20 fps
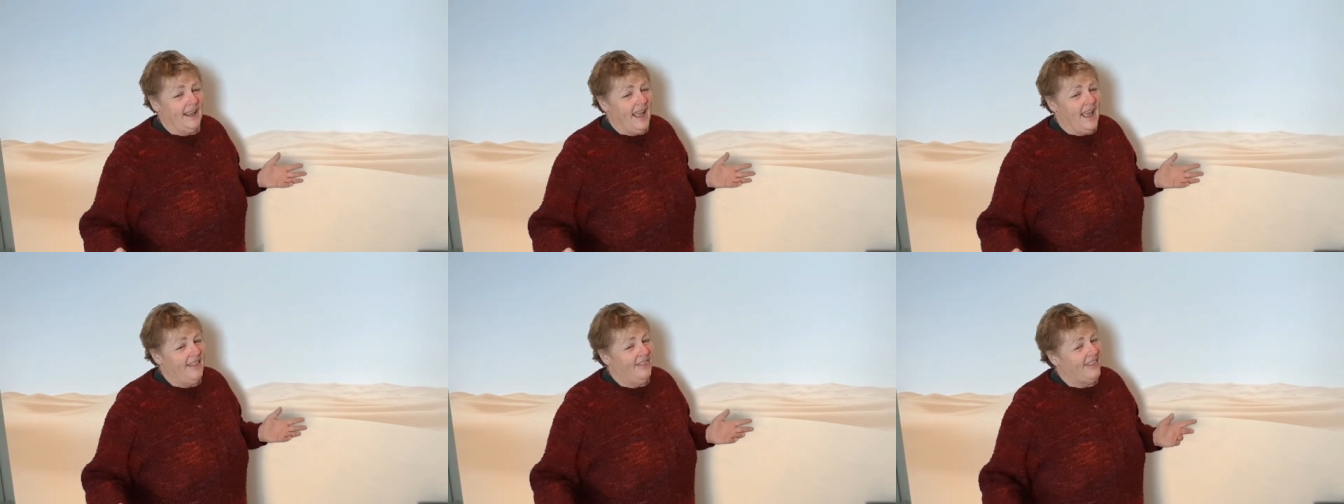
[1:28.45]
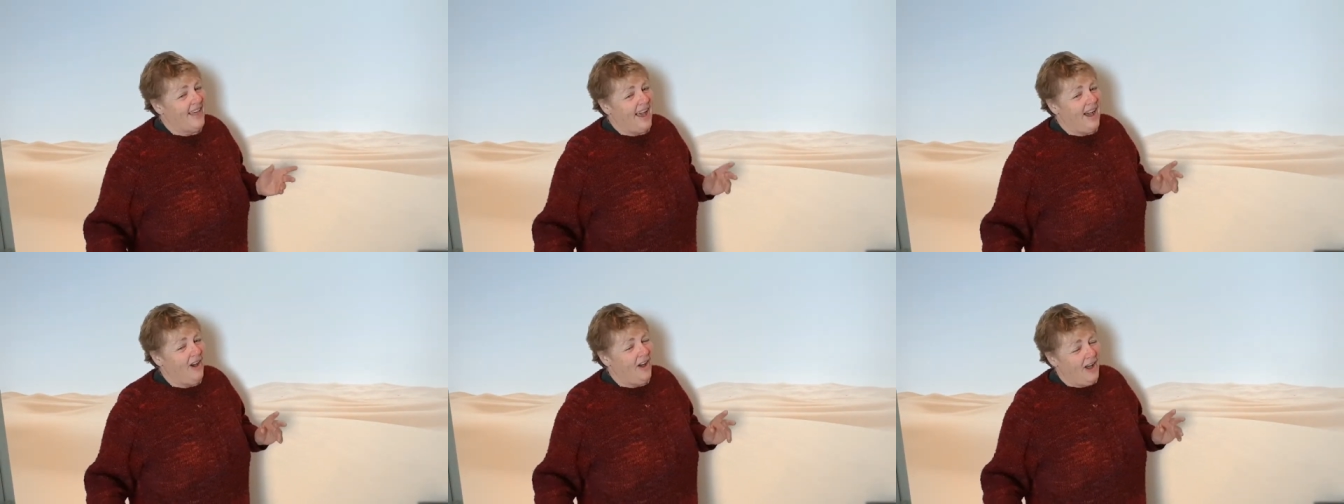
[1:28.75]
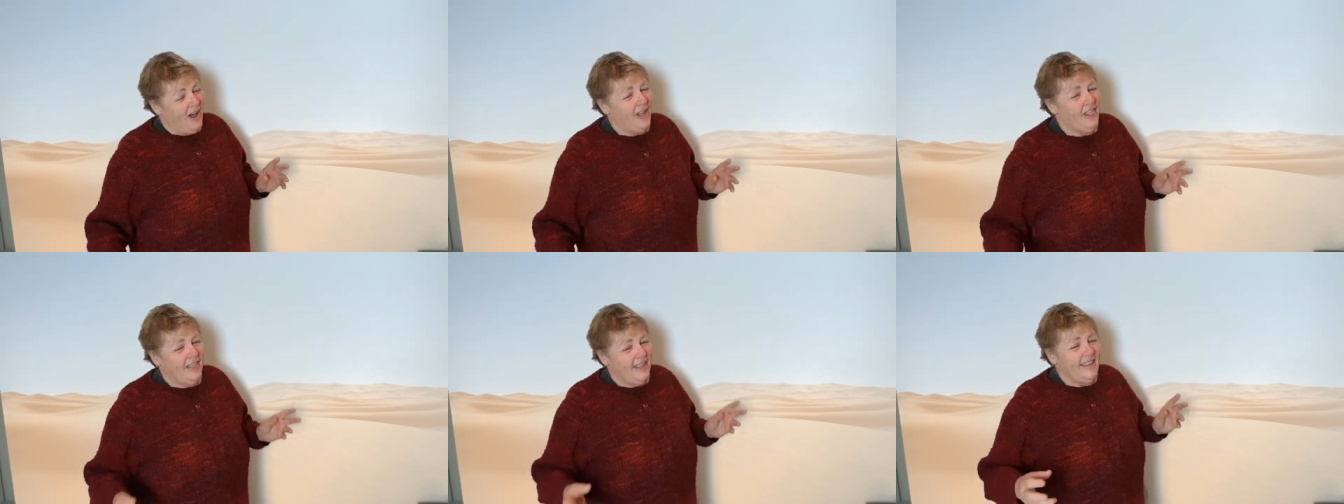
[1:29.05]
and I
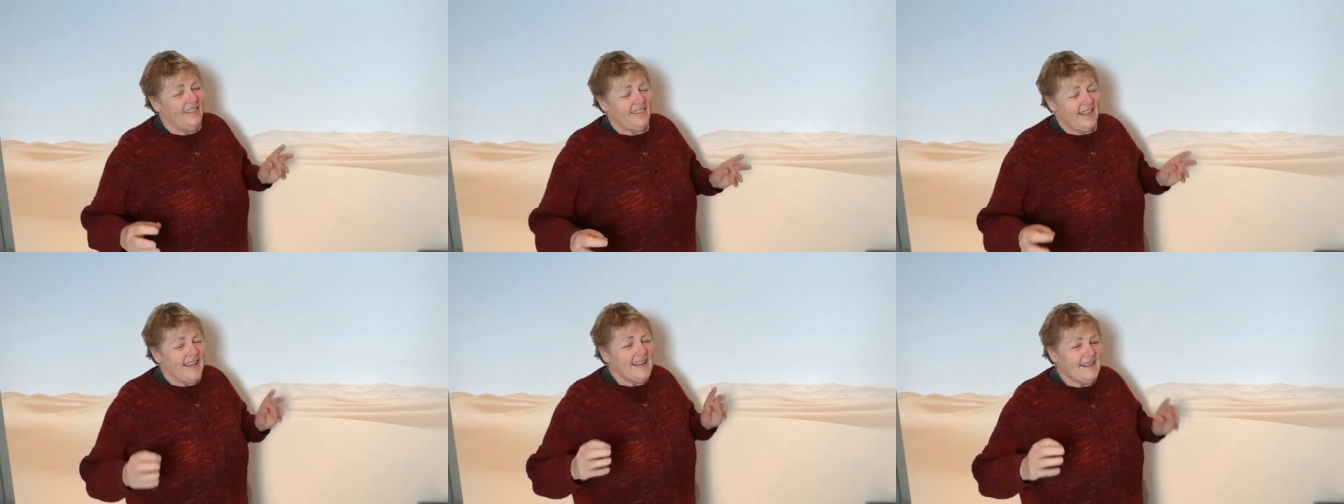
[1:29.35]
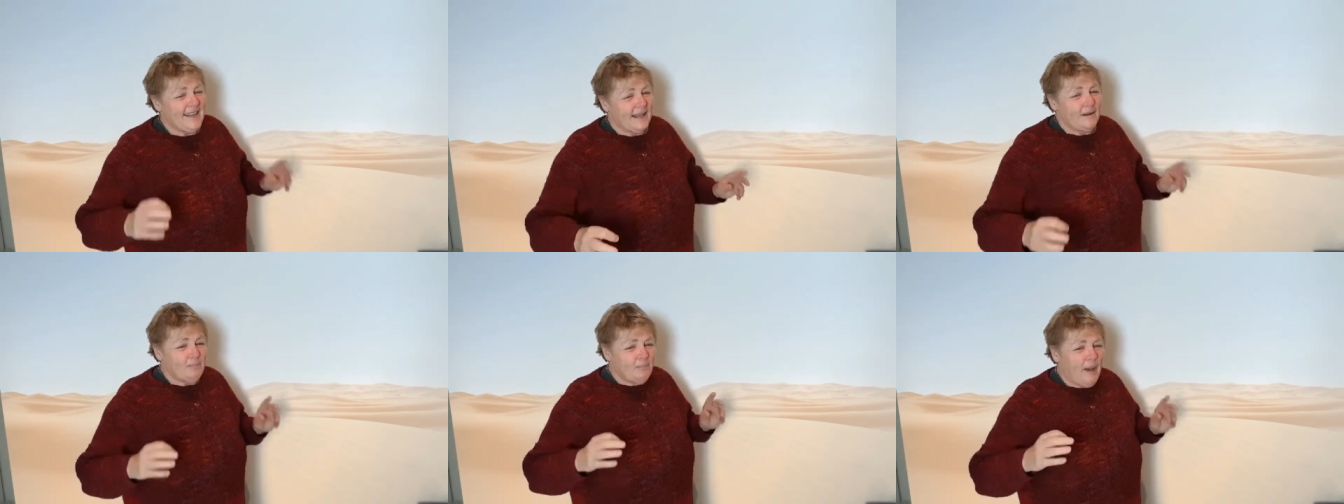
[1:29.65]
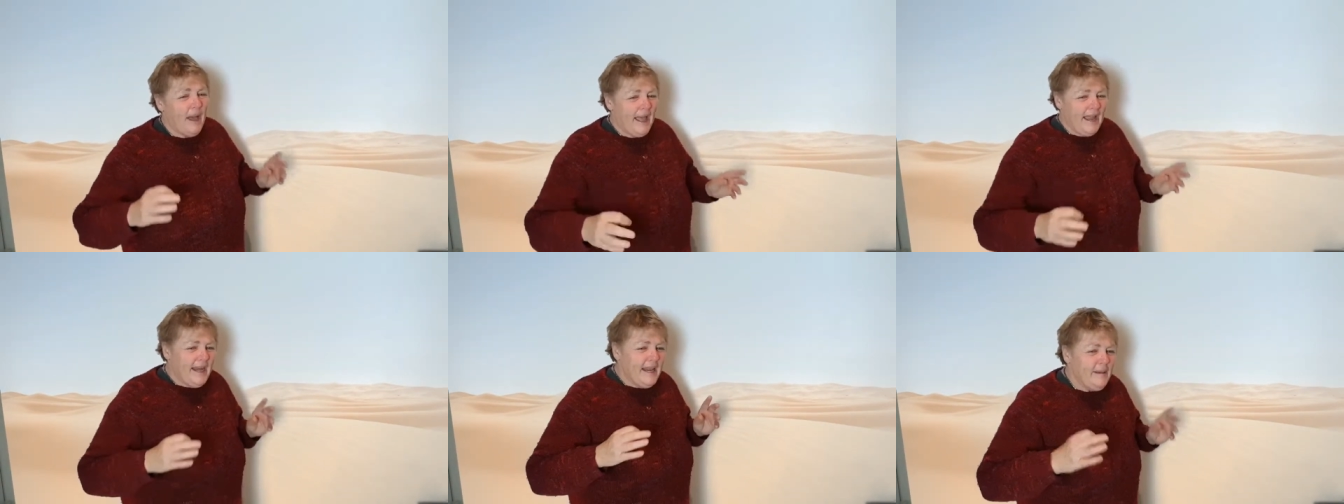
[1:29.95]
think they'd done
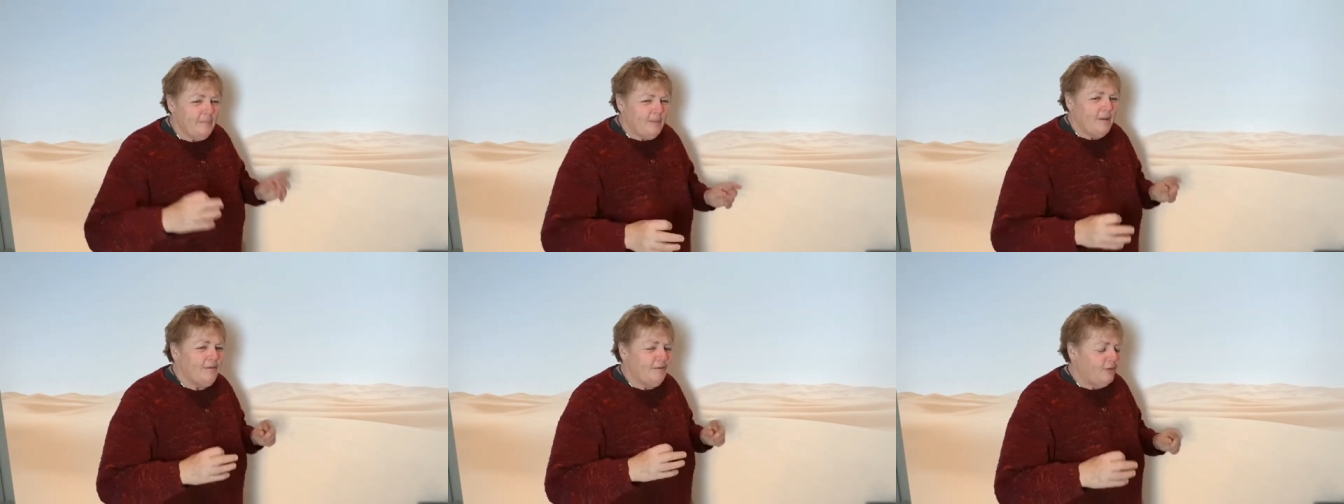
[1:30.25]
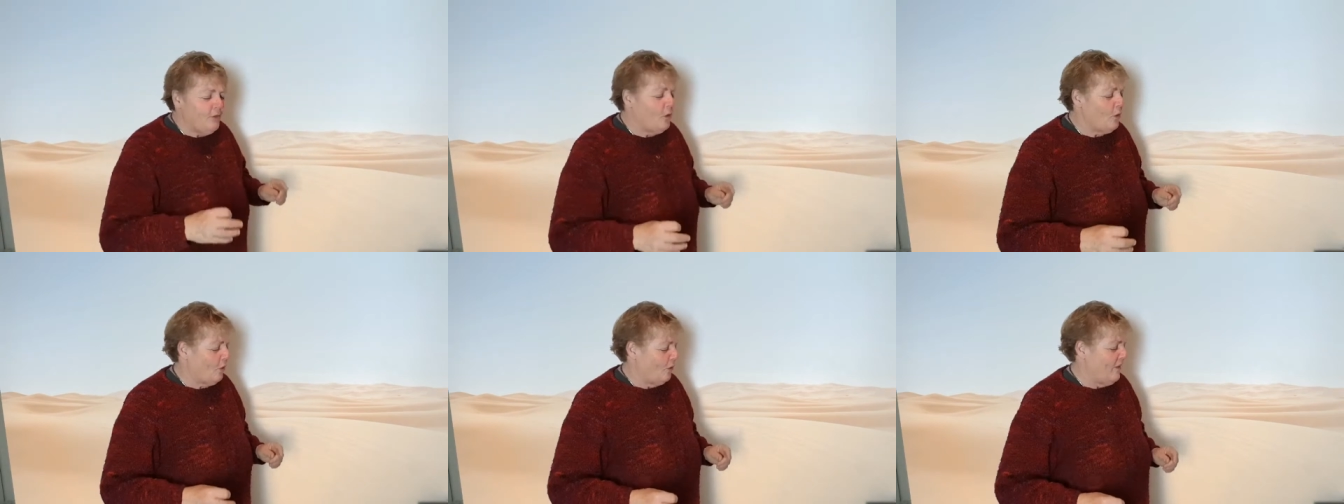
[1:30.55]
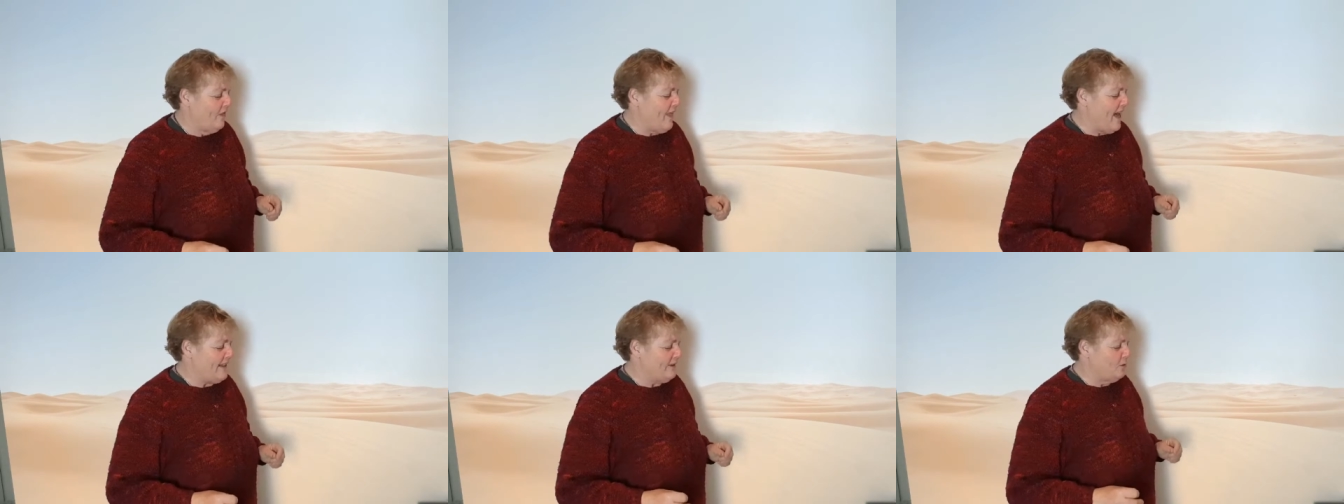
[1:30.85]
painting before, and
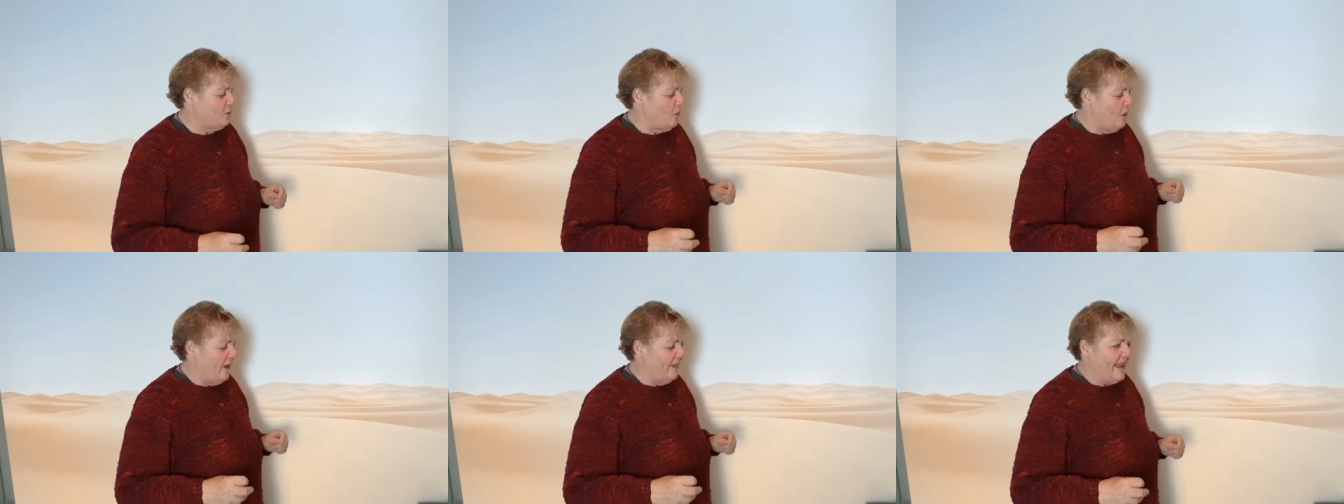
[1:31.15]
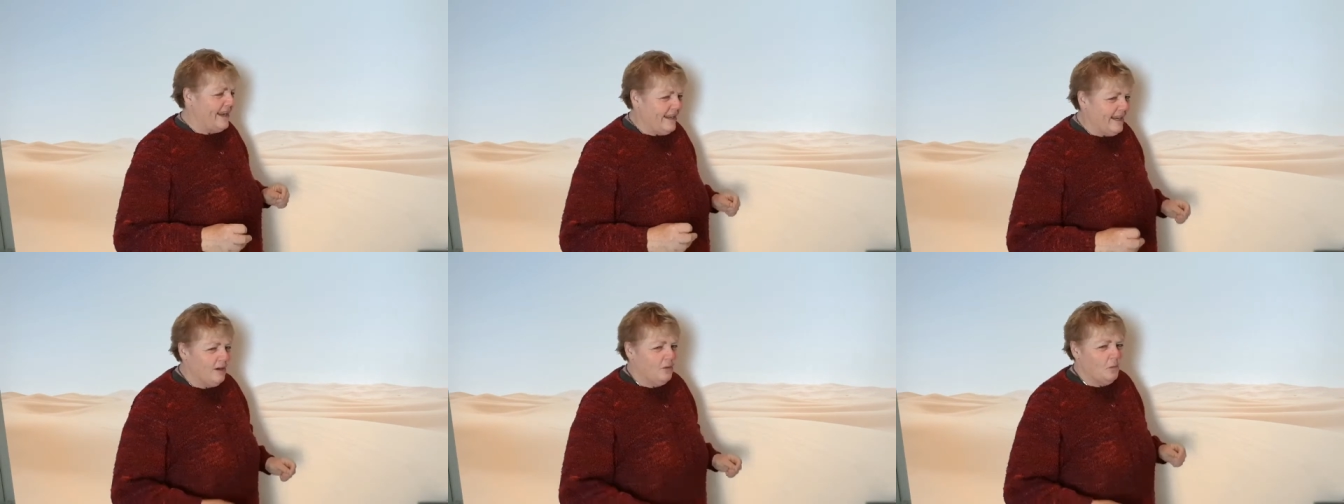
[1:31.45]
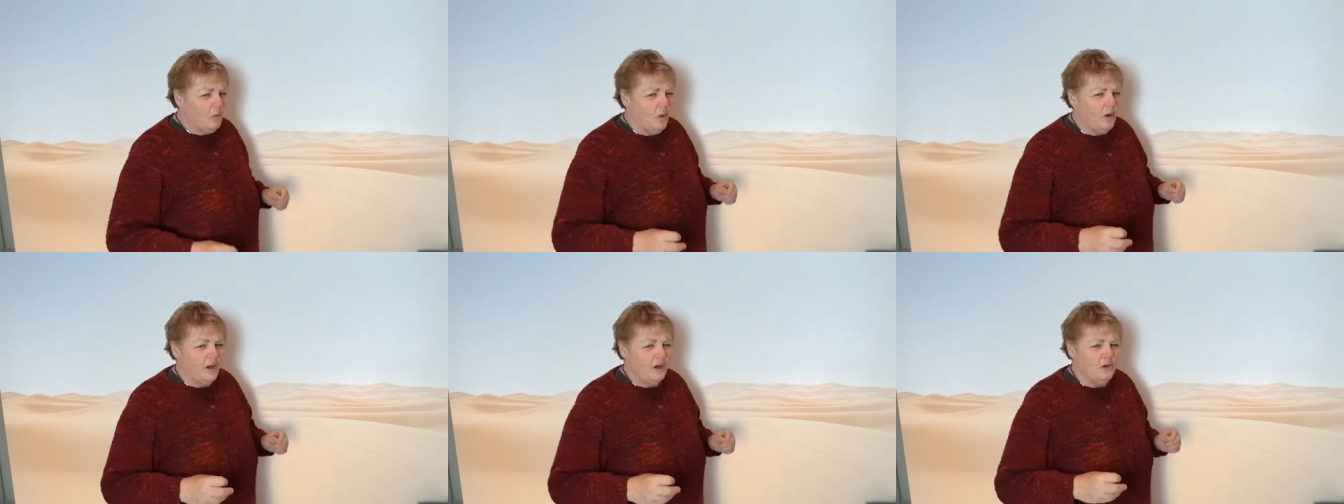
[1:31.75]
that's why they didn't
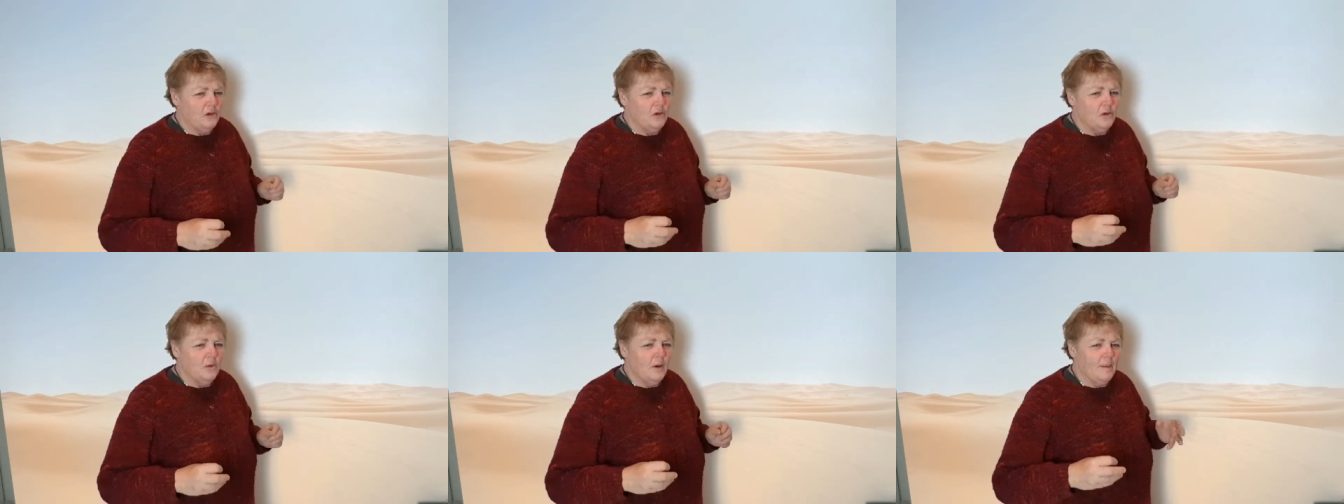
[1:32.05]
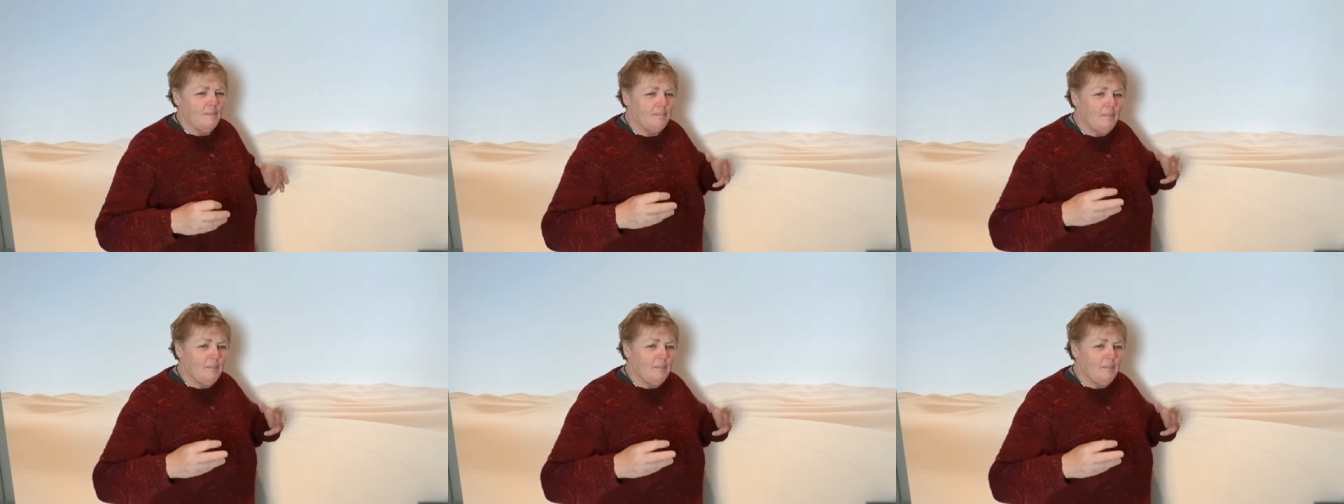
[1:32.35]
want to do it.